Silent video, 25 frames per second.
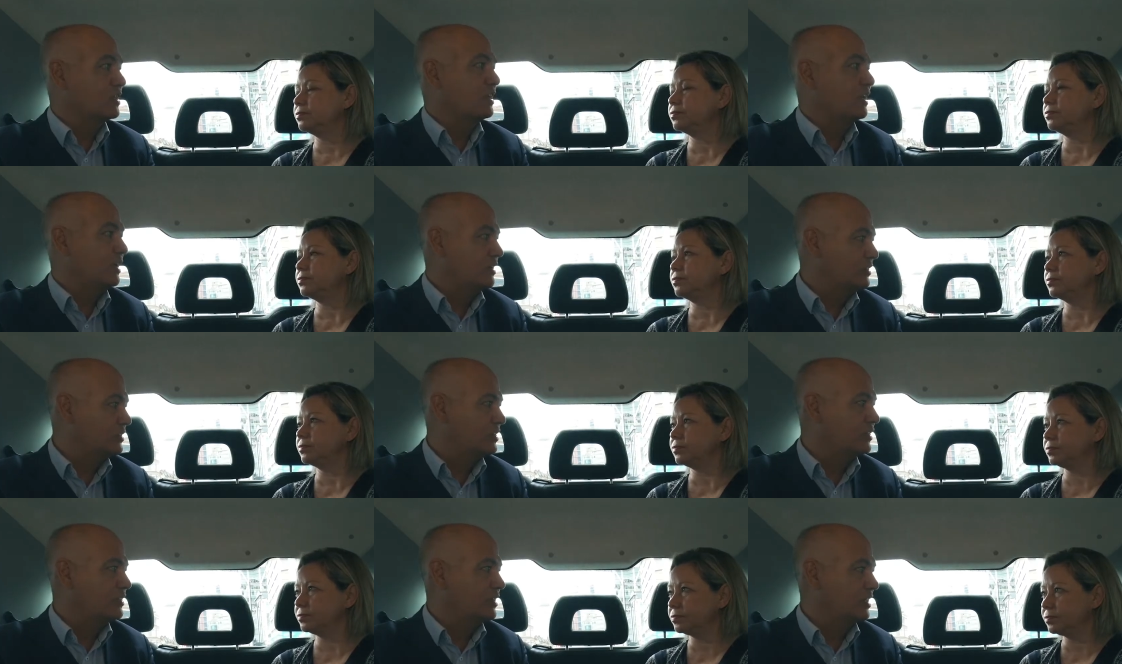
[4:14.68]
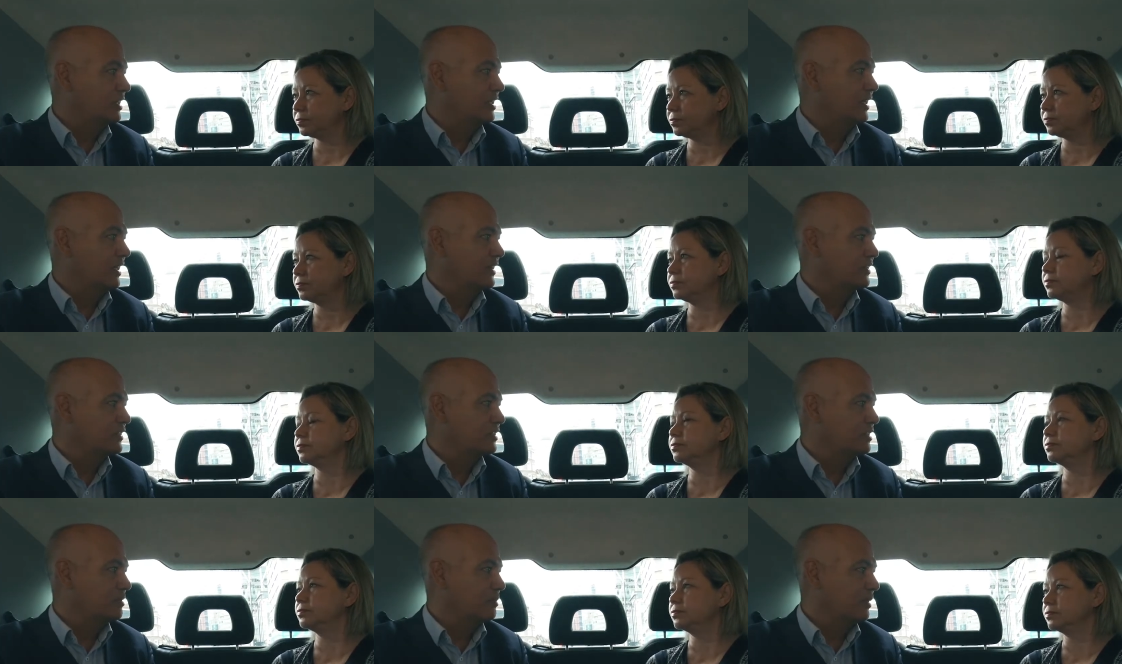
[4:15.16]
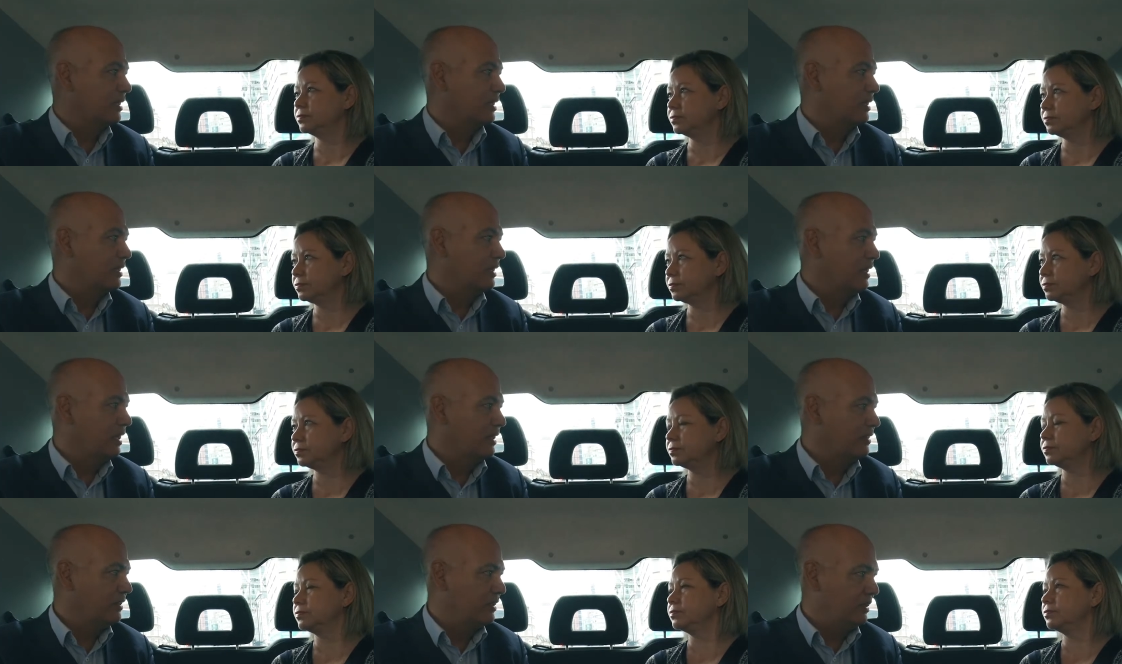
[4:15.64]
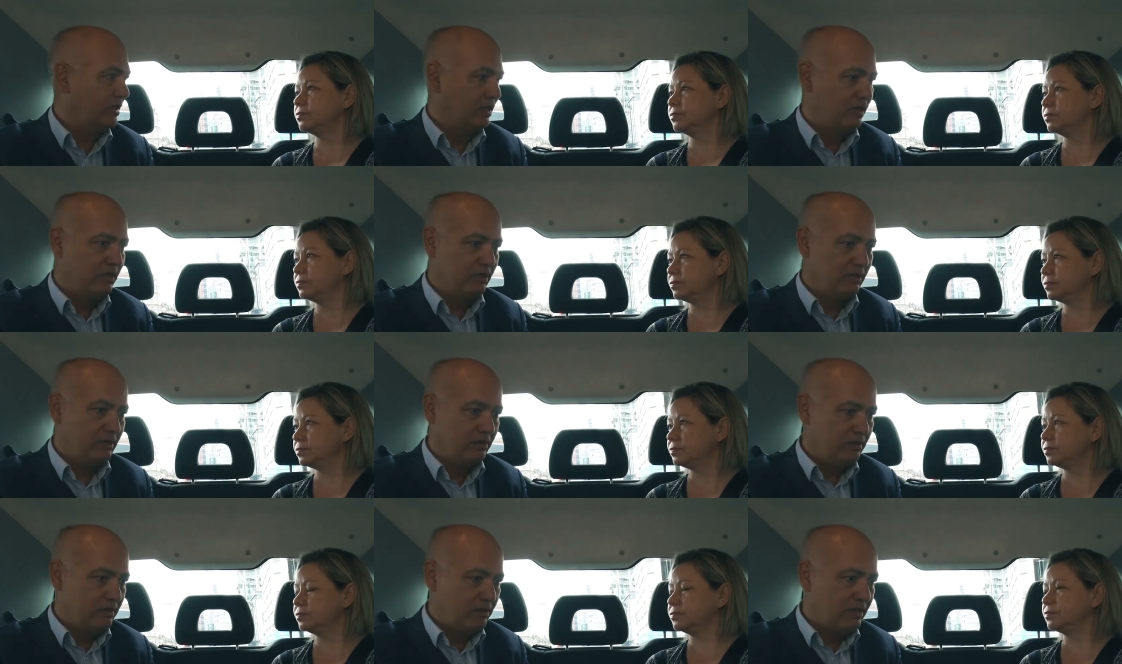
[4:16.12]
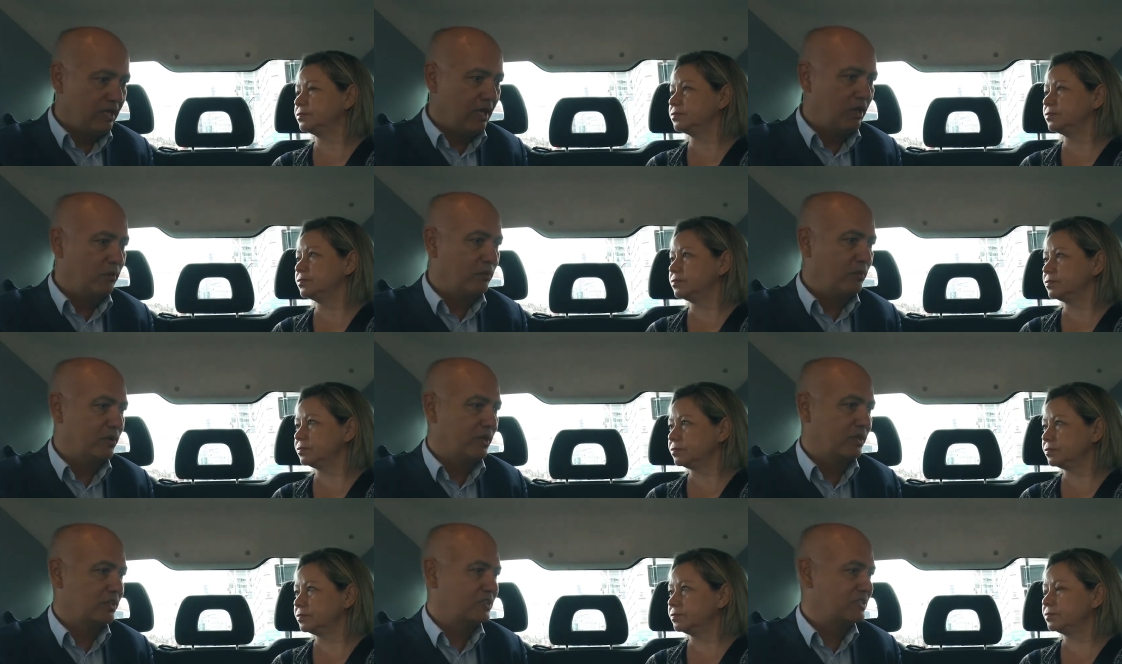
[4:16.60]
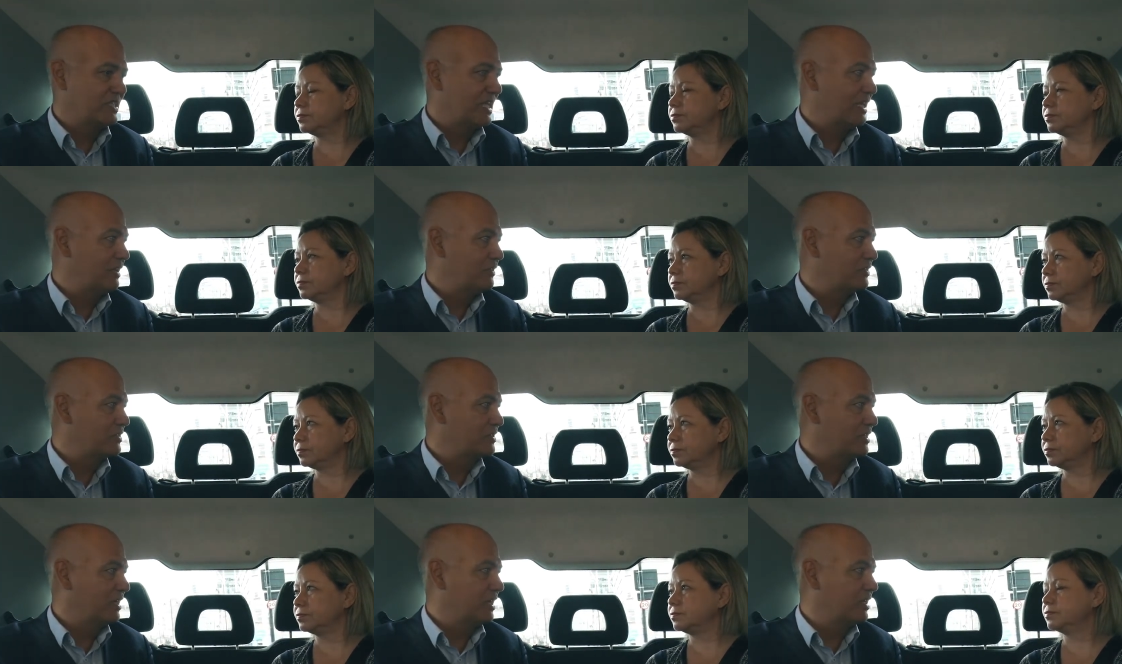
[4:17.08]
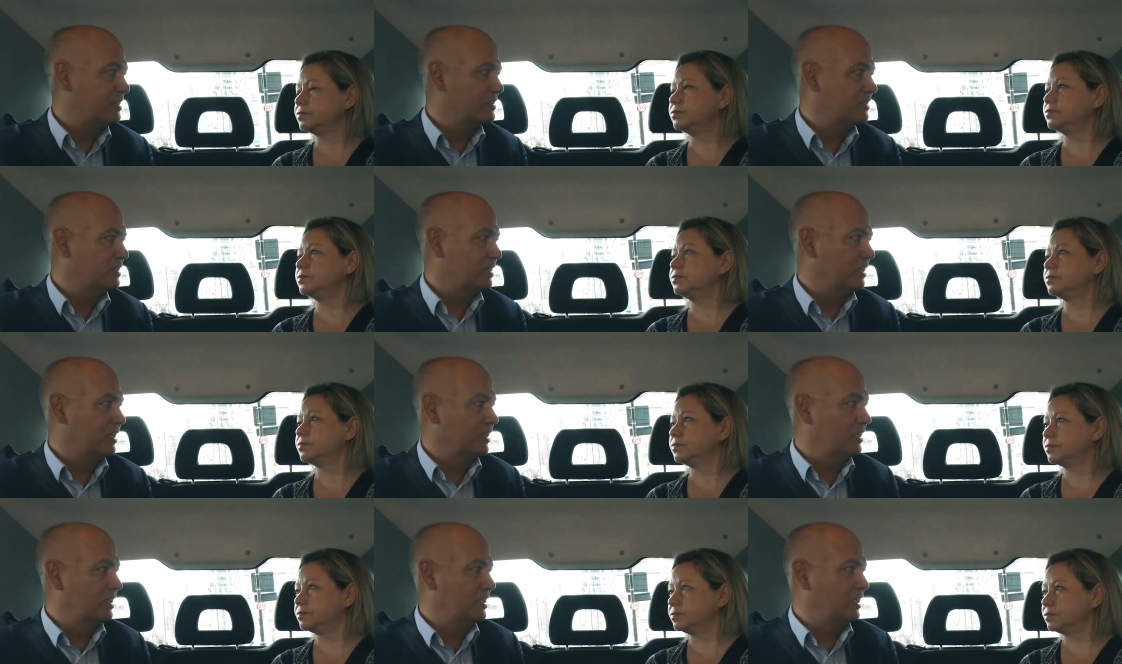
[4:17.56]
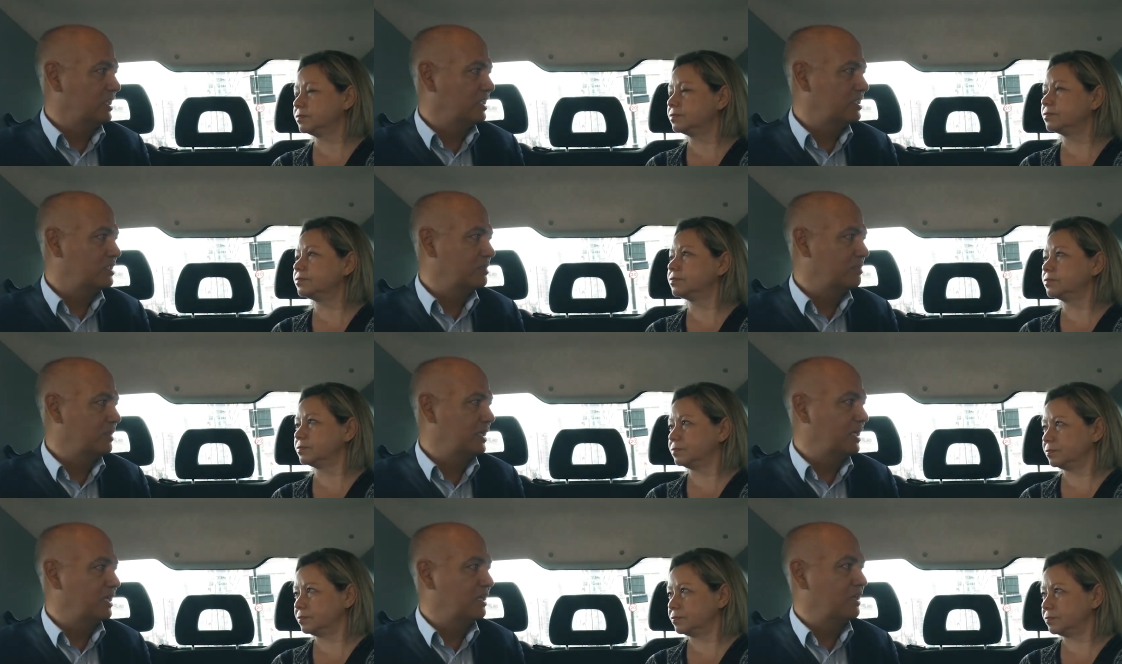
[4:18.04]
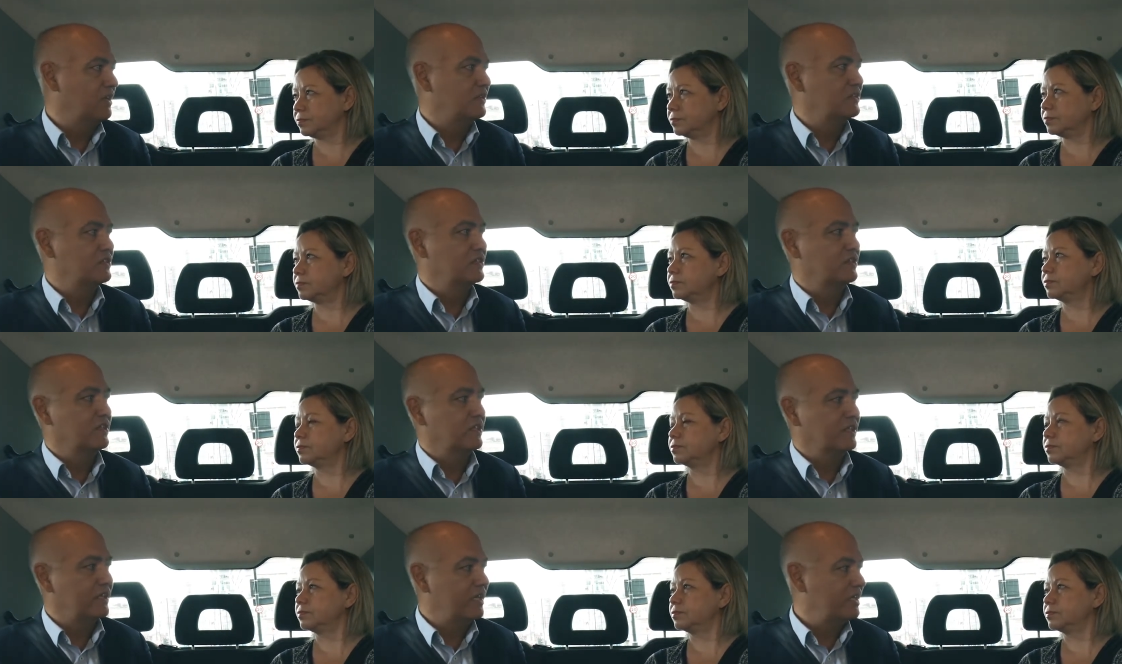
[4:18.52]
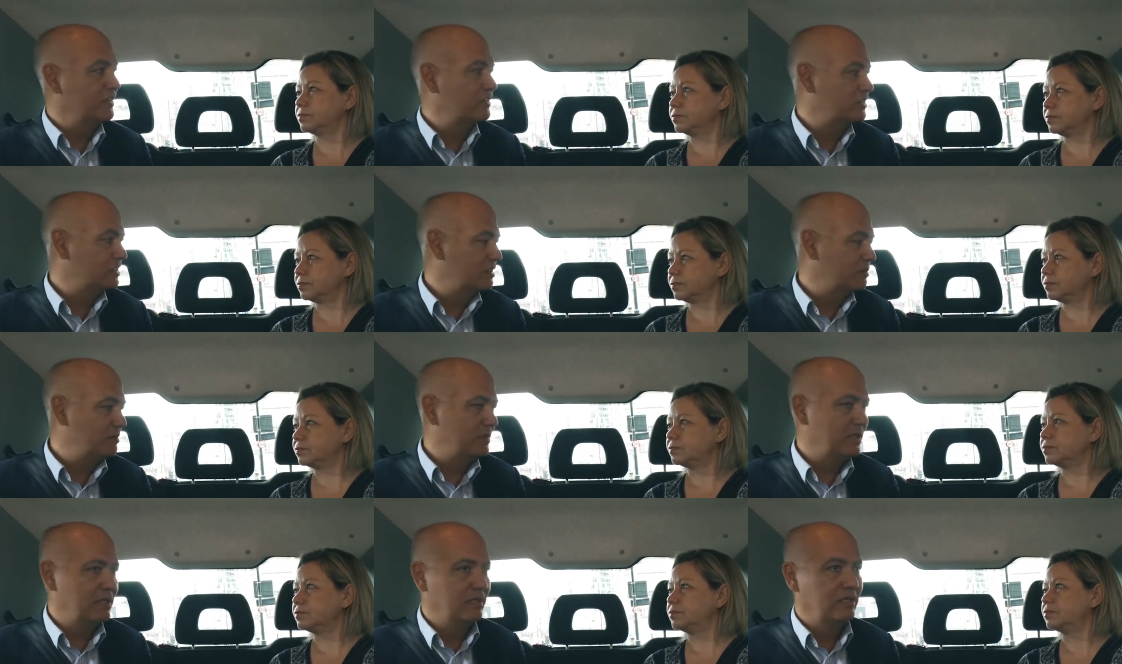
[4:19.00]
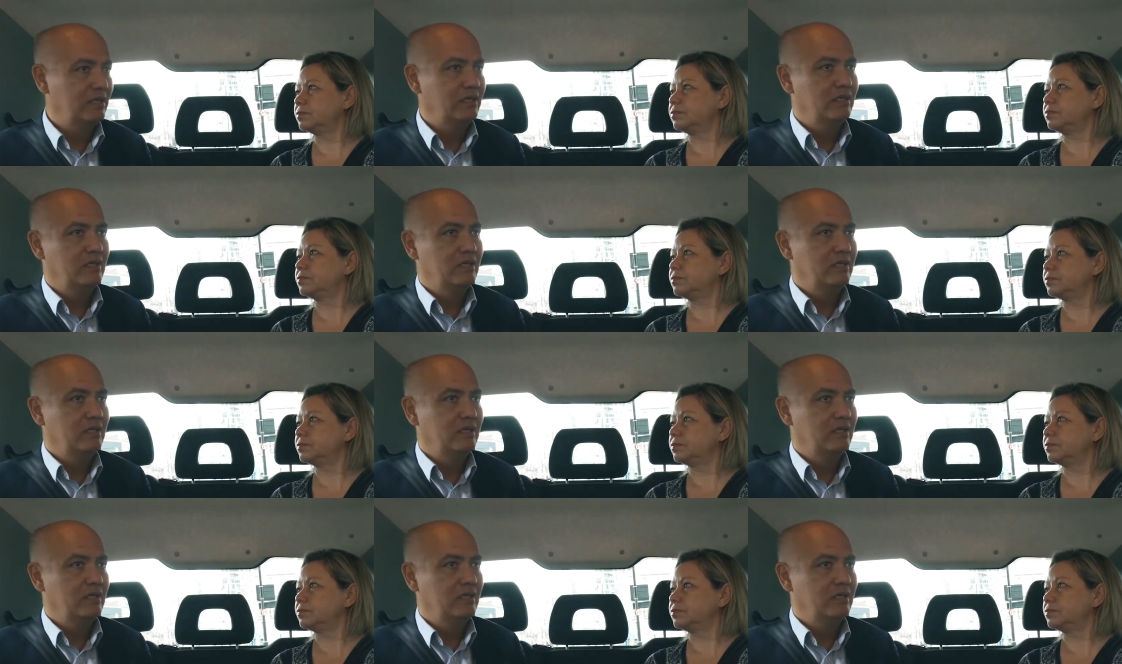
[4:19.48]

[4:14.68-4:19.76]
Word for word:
Speaker 1: closer to the customer, and the network cell sites are going to need to be closer to the customer,